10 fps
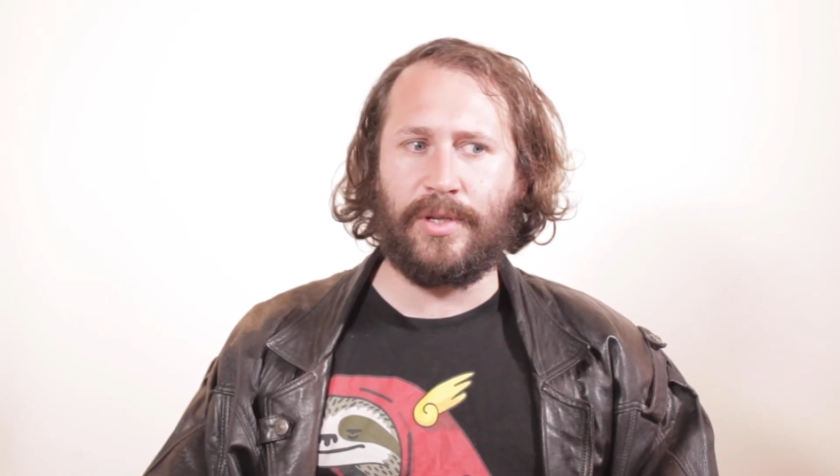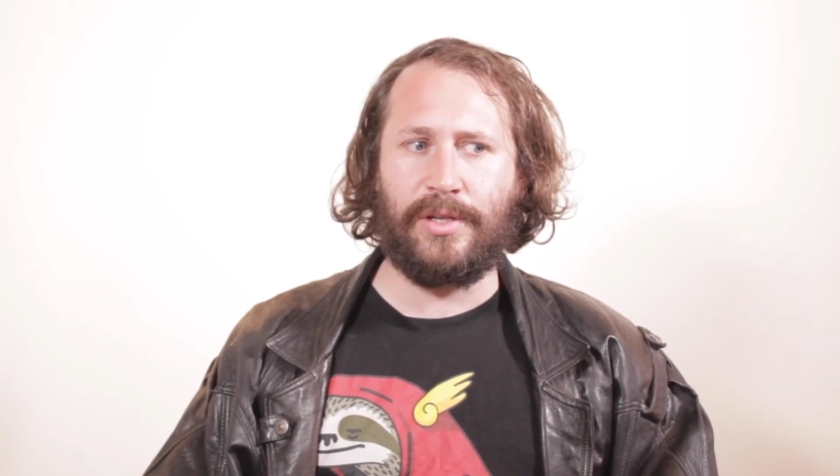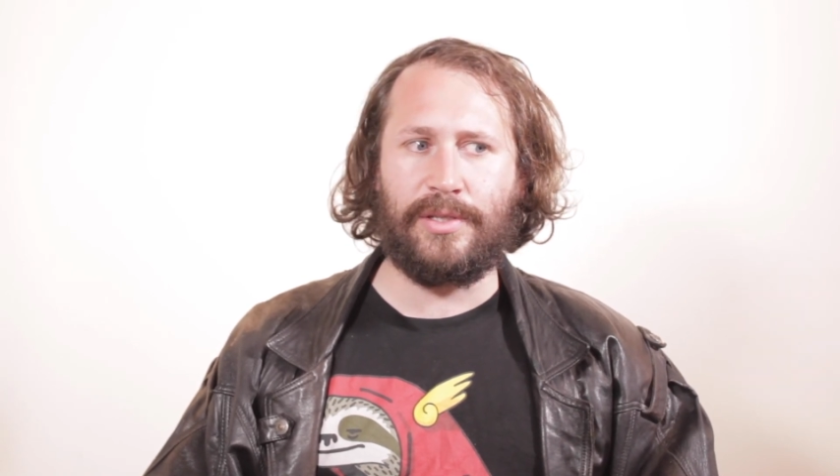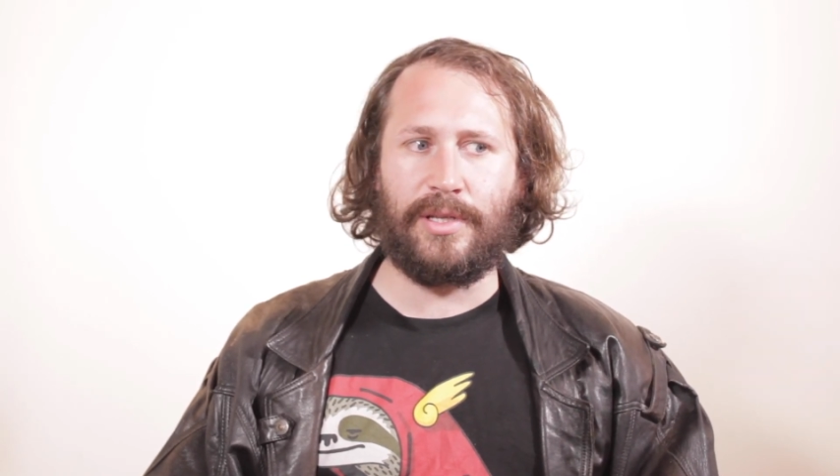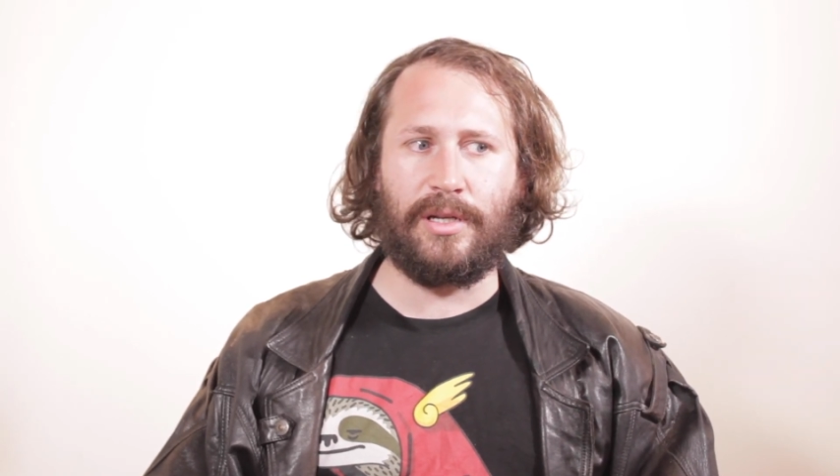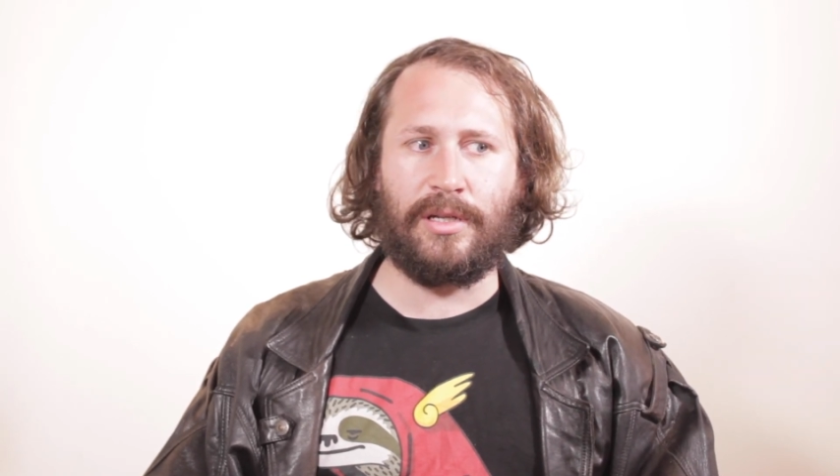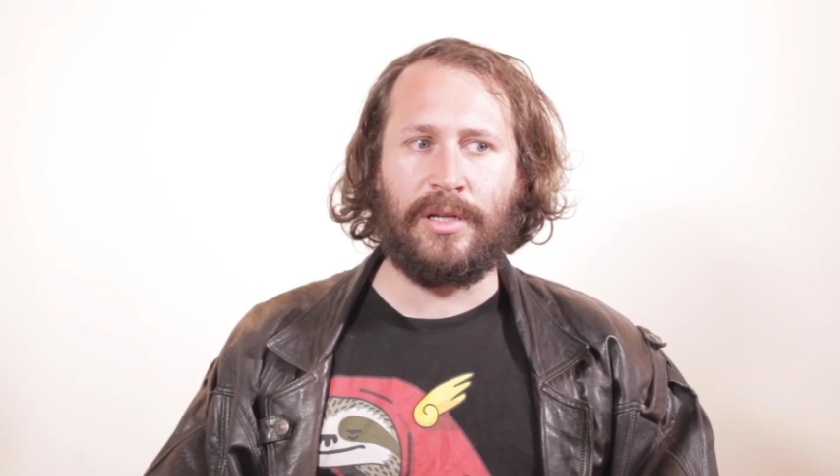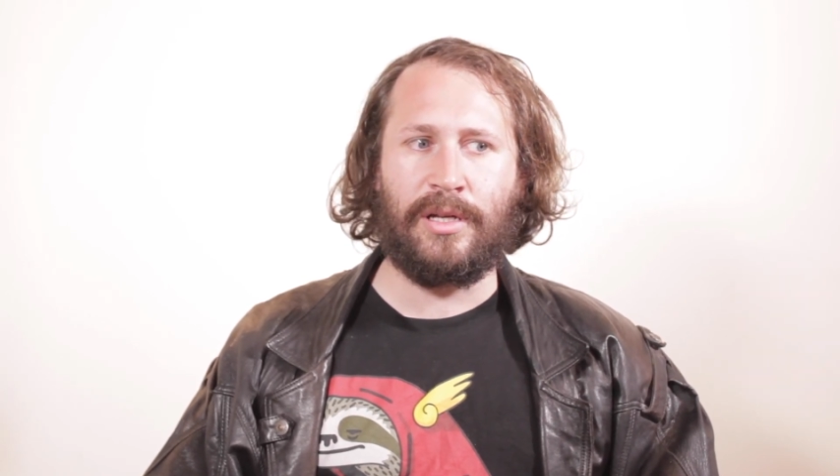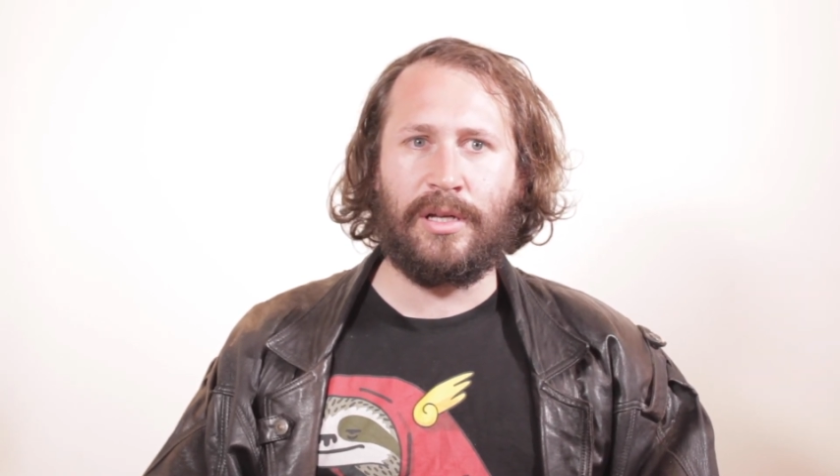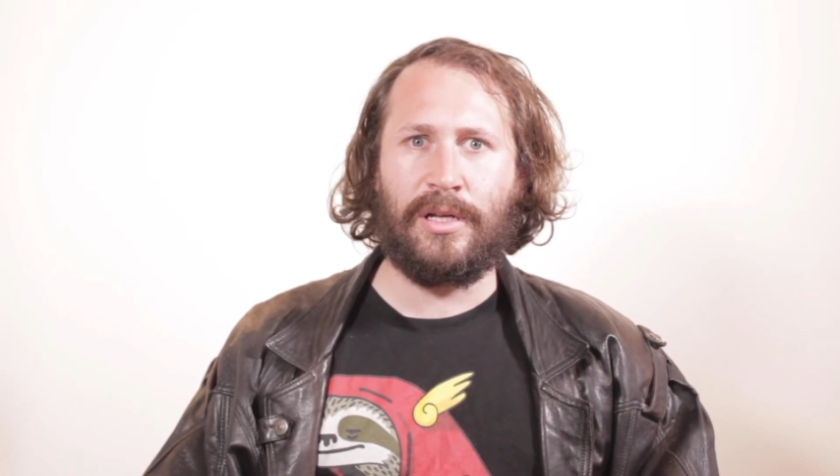Because uh,
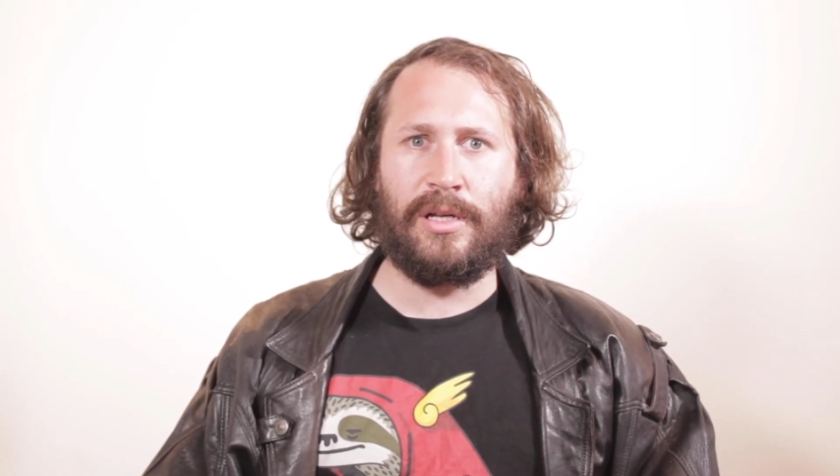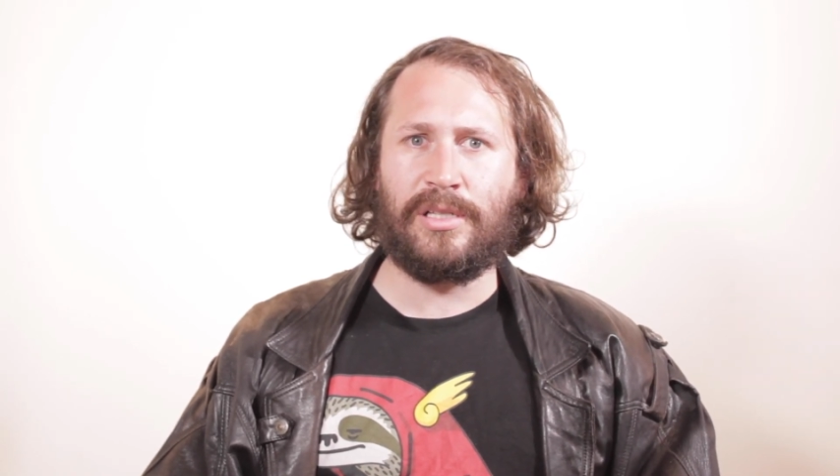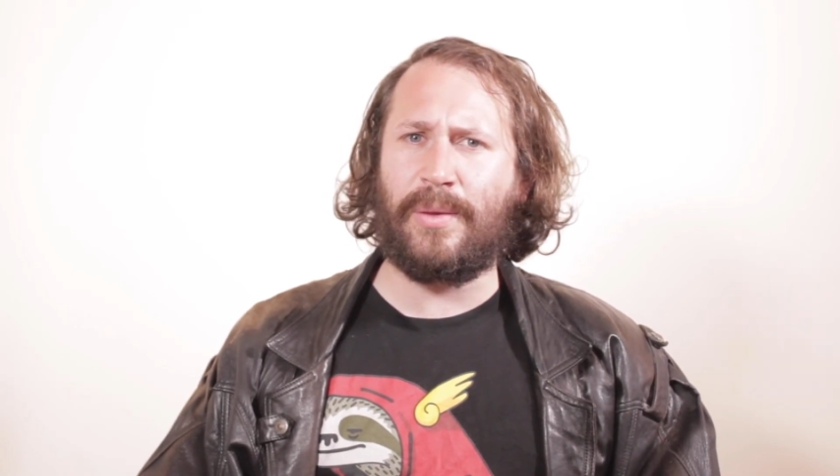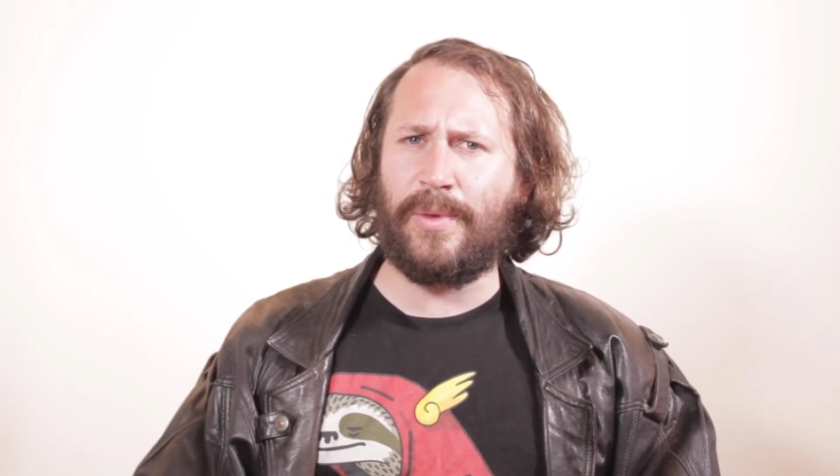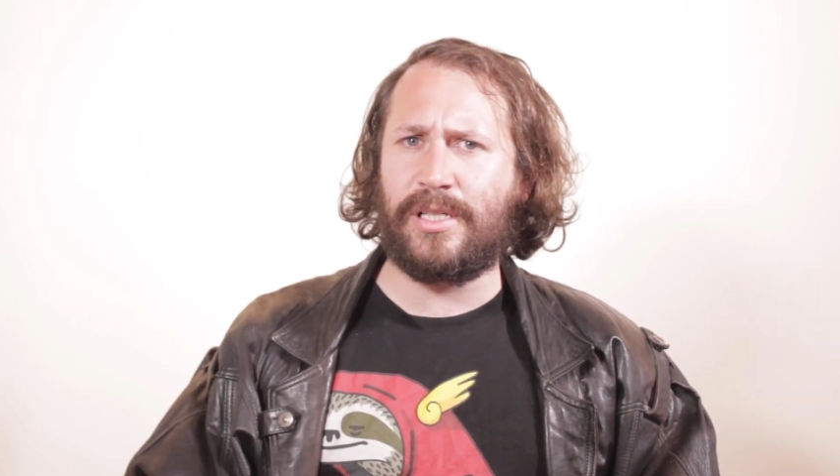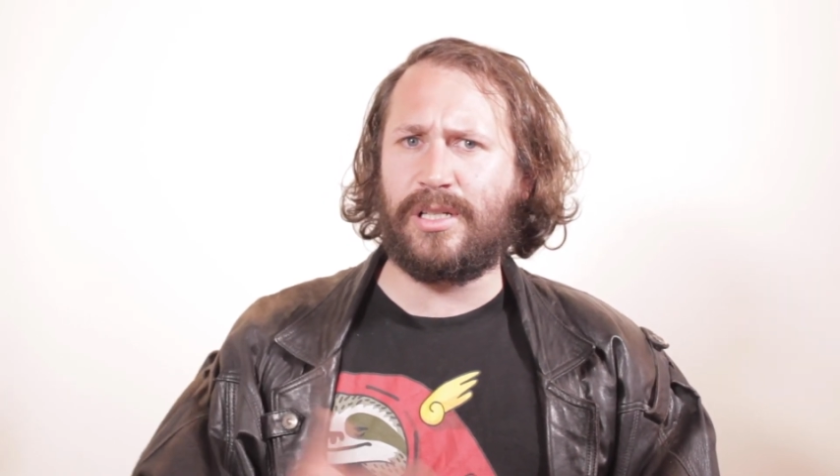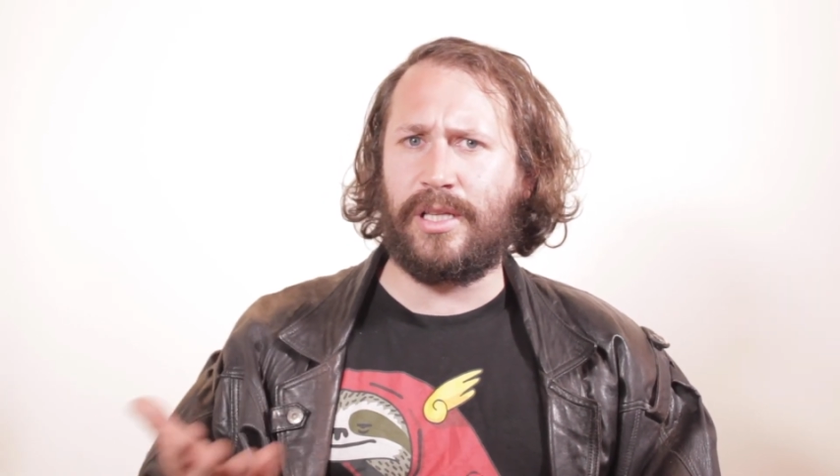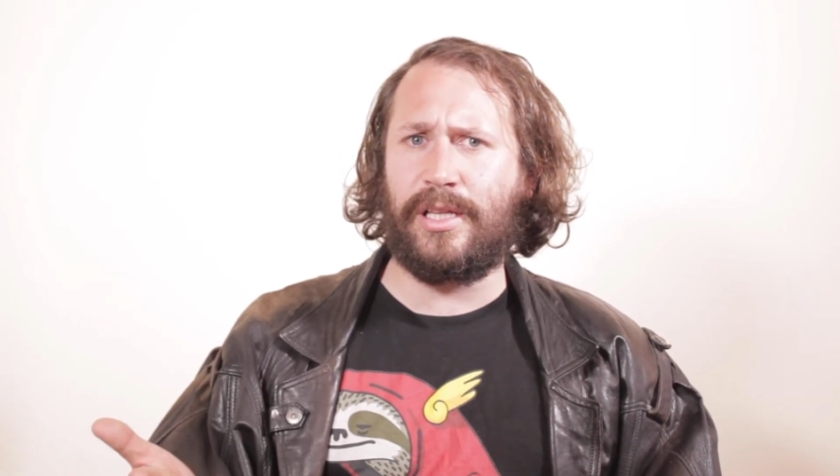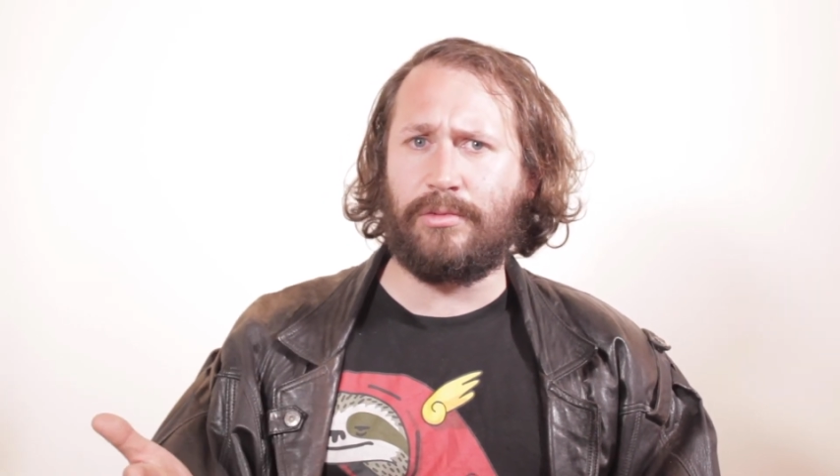something's clearly